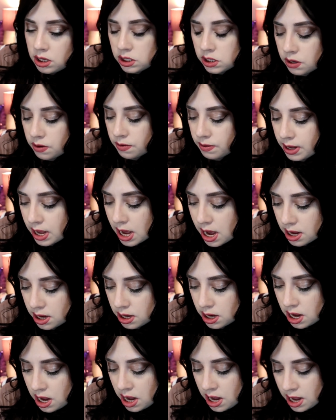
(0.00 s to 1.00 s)
So,
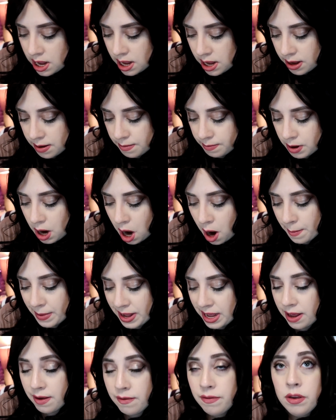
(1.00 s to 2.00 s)
yeah,
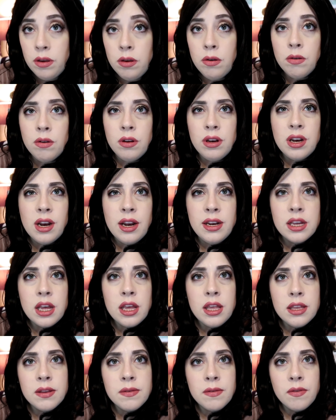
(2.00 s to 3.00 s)
comment if you, did I
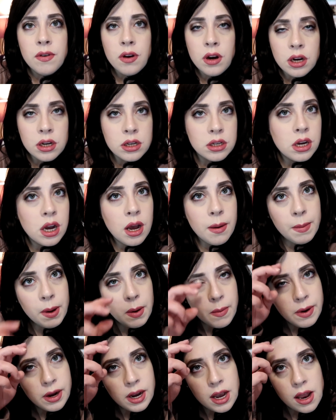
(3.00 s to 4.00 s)
tell you this before? To
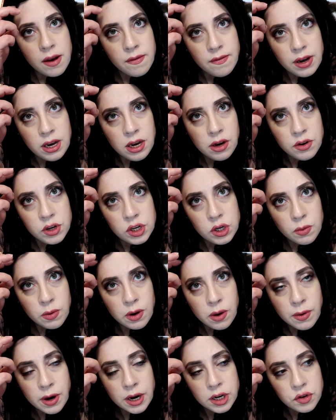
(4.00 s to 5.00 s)
comment what kind of videos you
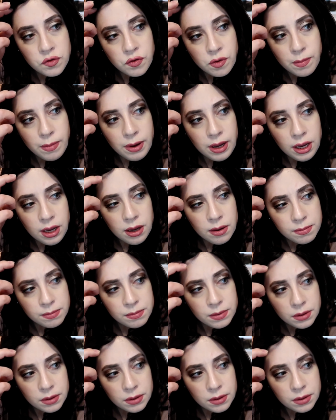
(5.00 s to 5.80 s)
want to watch from me.